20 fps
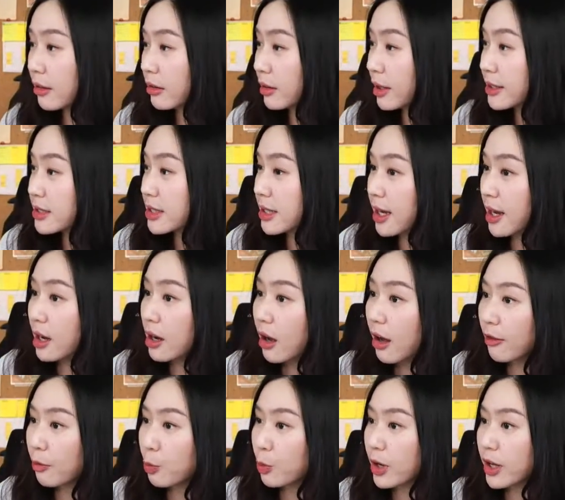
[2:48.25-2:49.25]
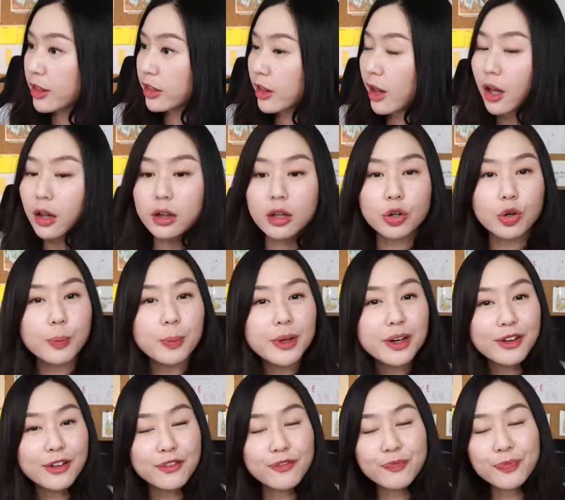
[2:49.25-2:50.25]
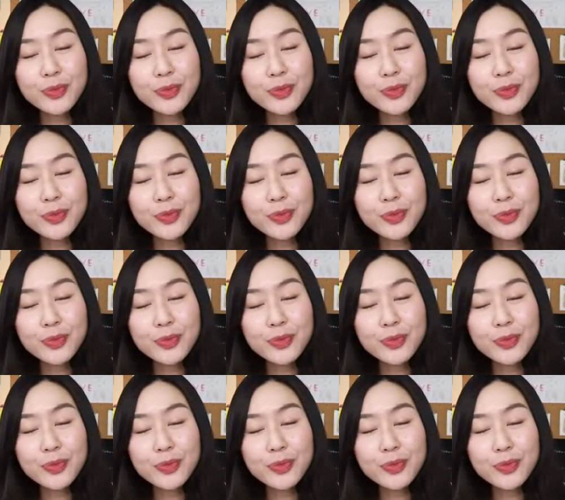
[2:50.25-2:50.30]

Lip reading: let's kick off with a little bit of